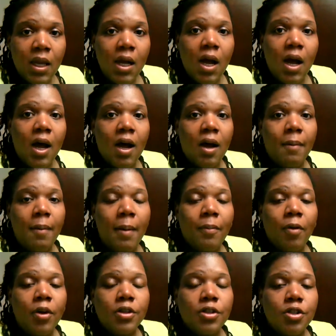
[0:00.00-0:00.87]
I'm
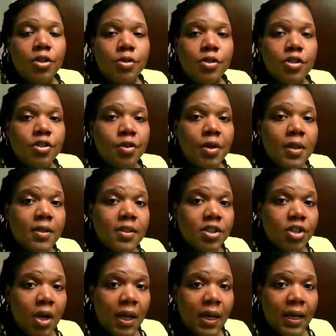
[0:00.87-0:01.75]
going to do strength
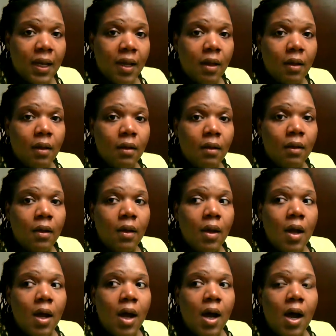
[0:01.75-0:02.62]
training
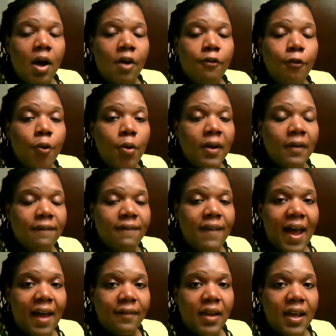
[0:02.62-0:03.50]
4 to
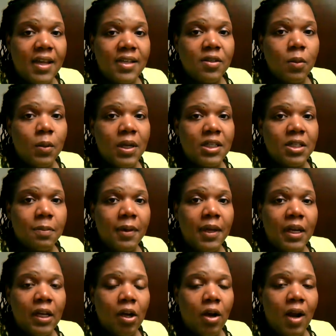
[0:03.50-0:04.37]
5 days a week,
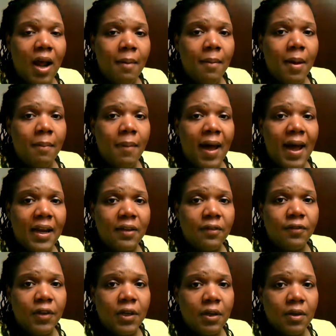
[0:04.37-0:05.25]
depending on how my
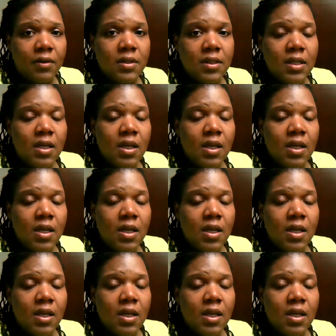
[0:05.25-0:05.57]
body feels.